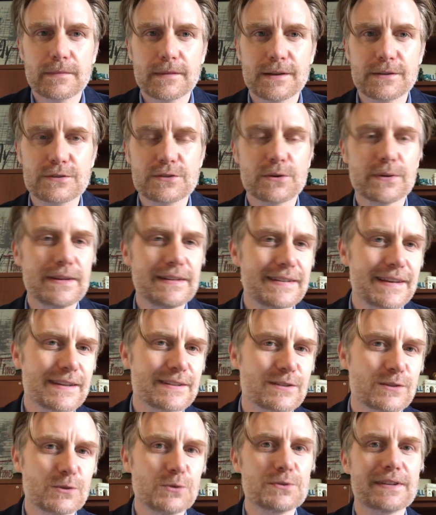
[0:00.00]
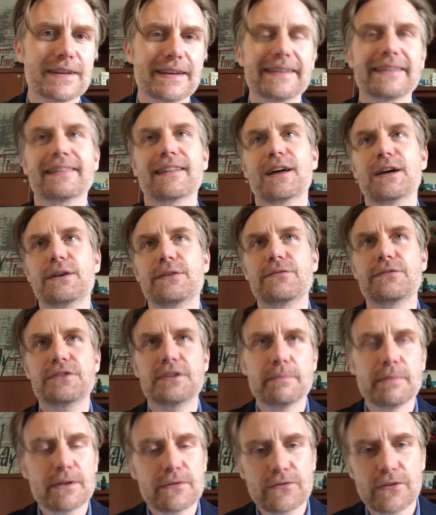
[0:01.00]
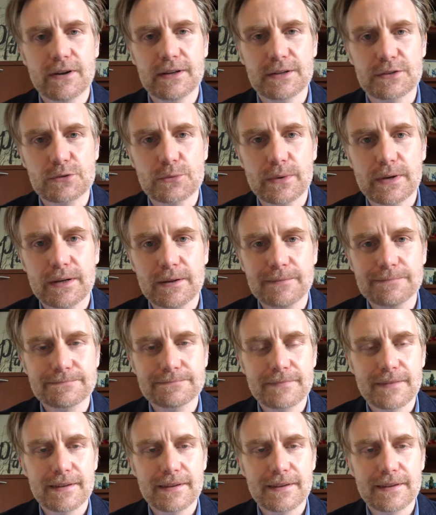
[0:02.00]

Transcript: And so he takes losing in life to be fun as well.